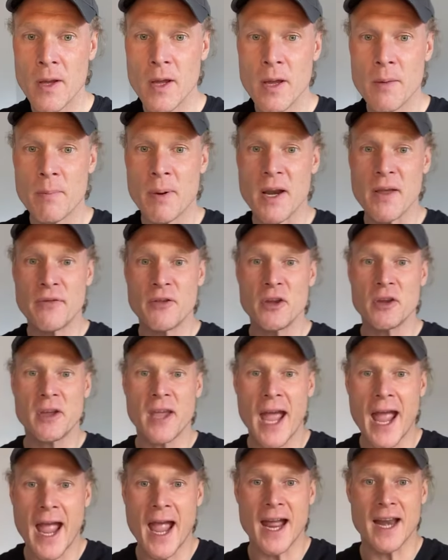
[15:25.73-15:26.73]
But if you
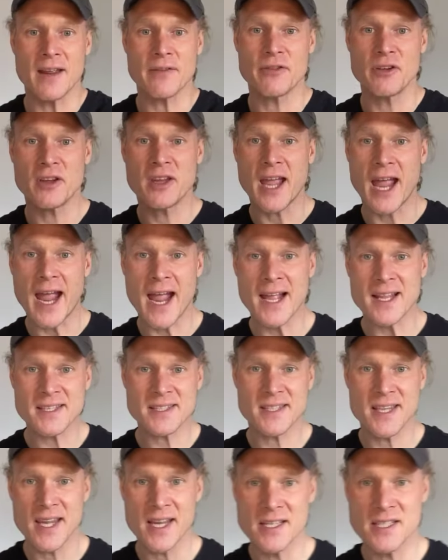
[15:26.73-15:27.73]
can
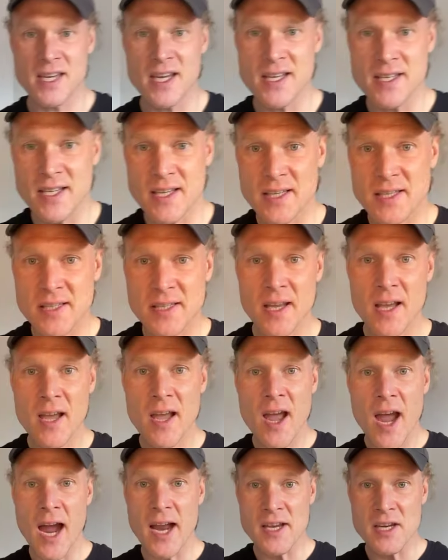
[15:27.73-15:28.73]
seek Jesus
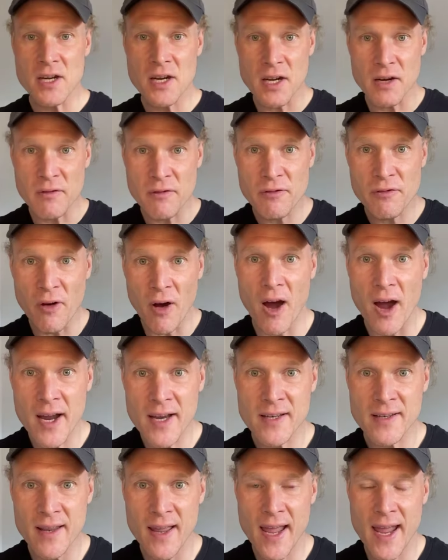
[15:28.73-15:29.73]
and you can
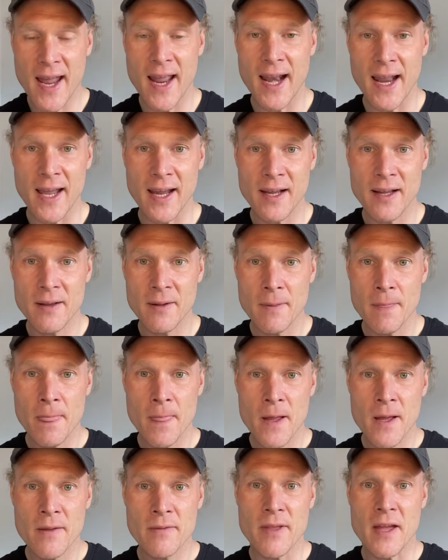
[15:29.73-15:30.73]
find the healing,
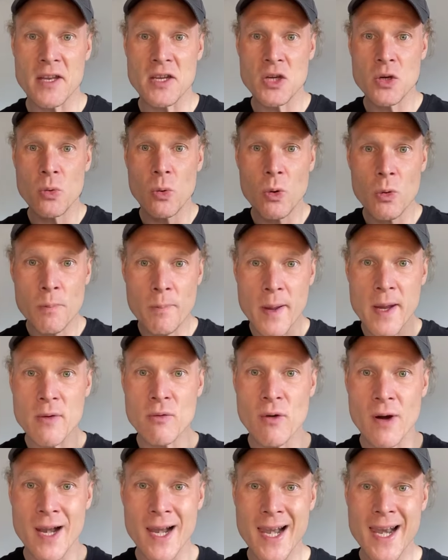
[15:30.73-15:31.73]
then you will be
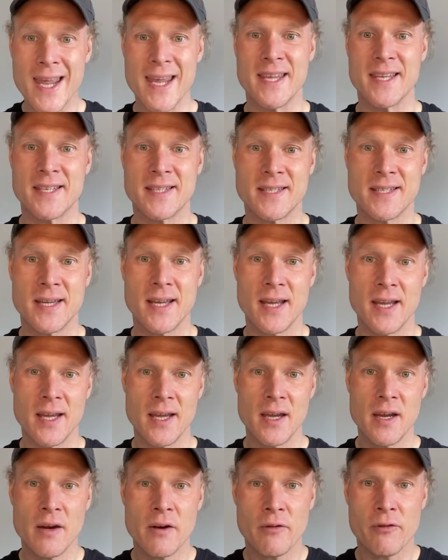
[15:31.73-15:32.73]
released
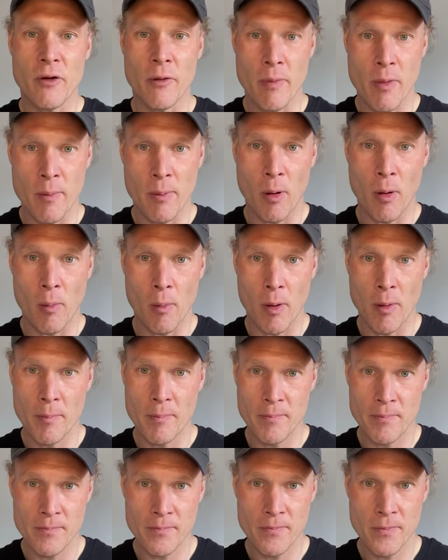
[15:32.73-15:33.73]
from the problem.
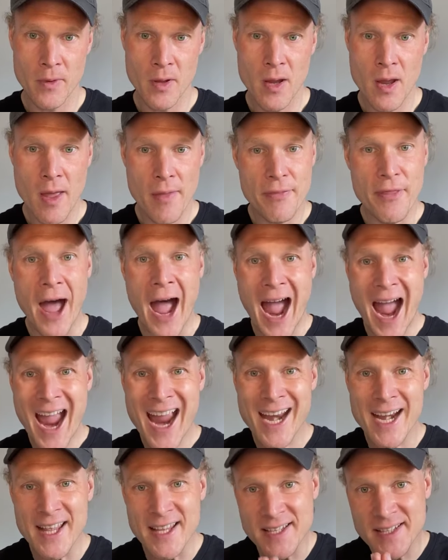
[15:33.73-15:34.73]
That
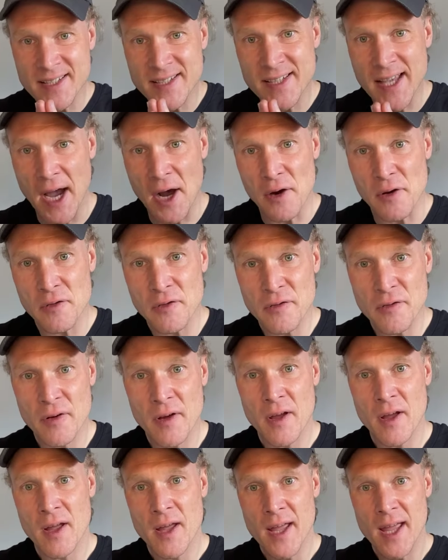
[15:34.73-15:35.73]
in itself
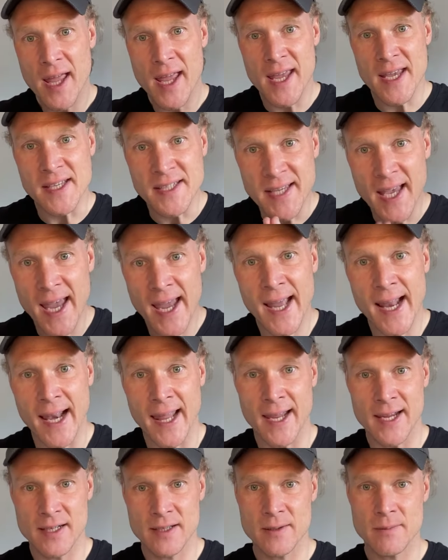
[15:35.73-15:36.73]
is healing.